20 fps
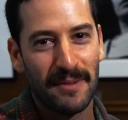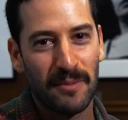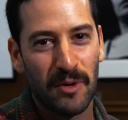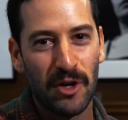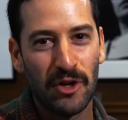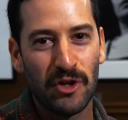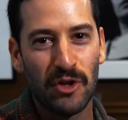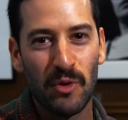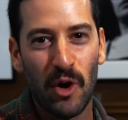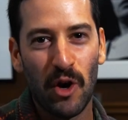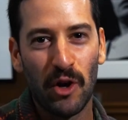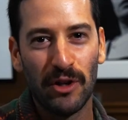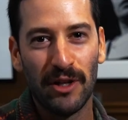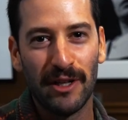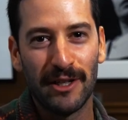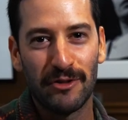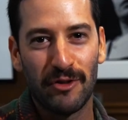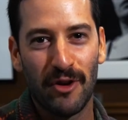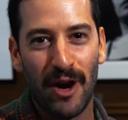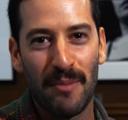I'm going to do
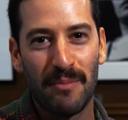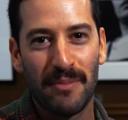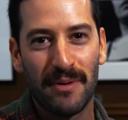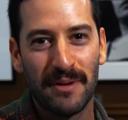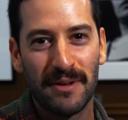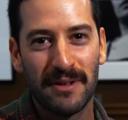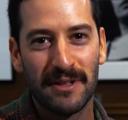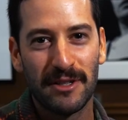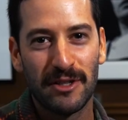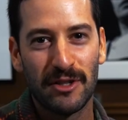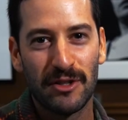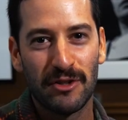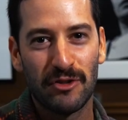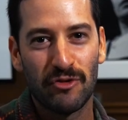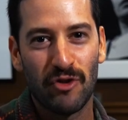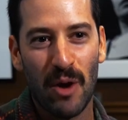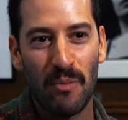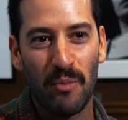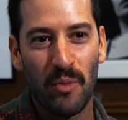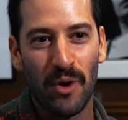only trap
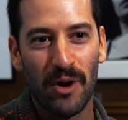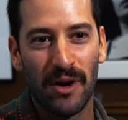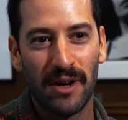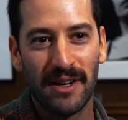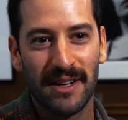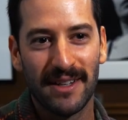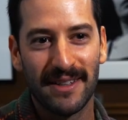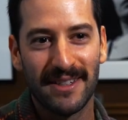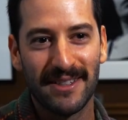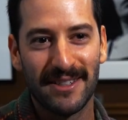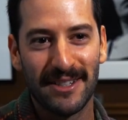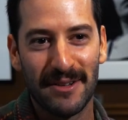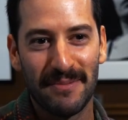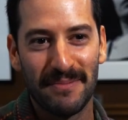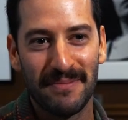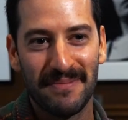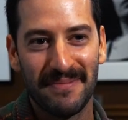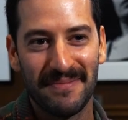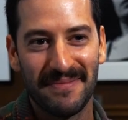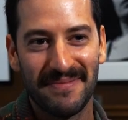work at the
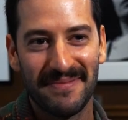gym.